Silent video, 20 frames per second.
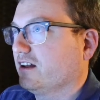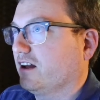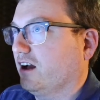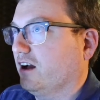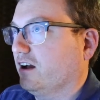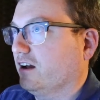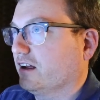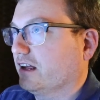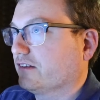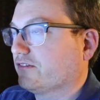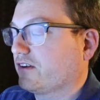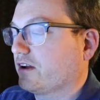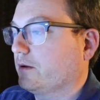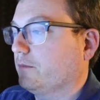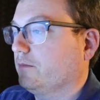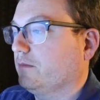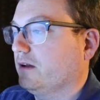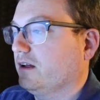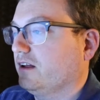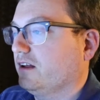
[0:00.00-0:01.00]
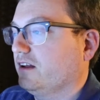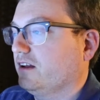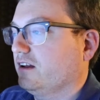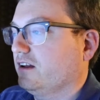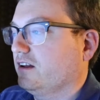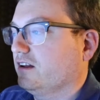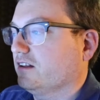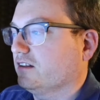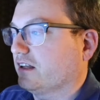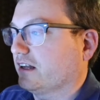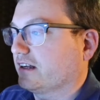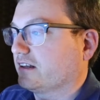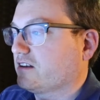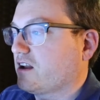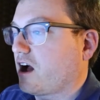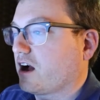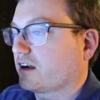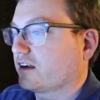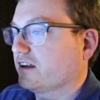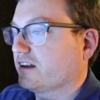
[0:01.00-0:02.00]
If I'm like
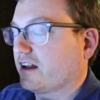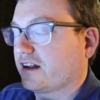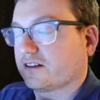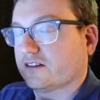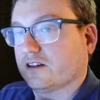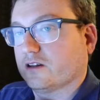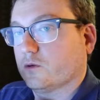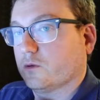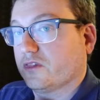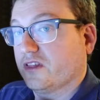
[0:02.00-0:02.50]
not connecting